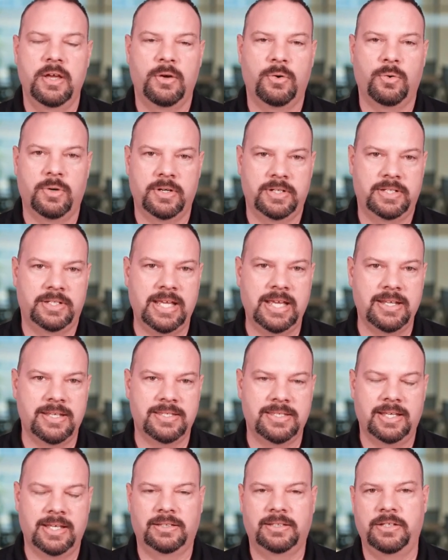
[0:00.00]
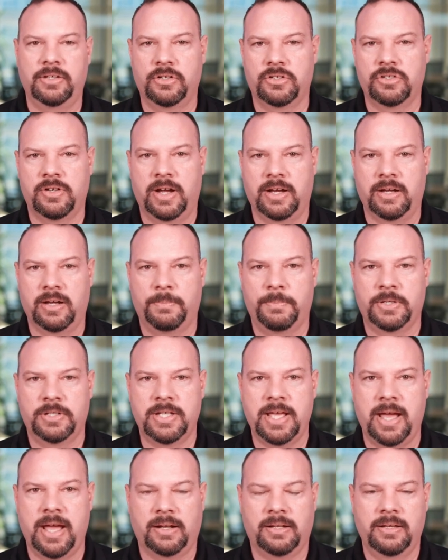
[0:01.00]
or data set that trying to
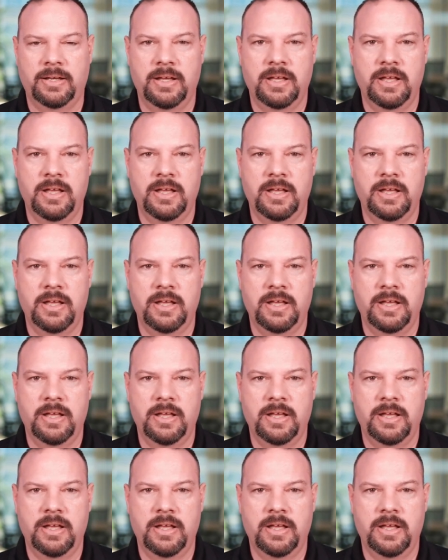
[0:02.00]
protect.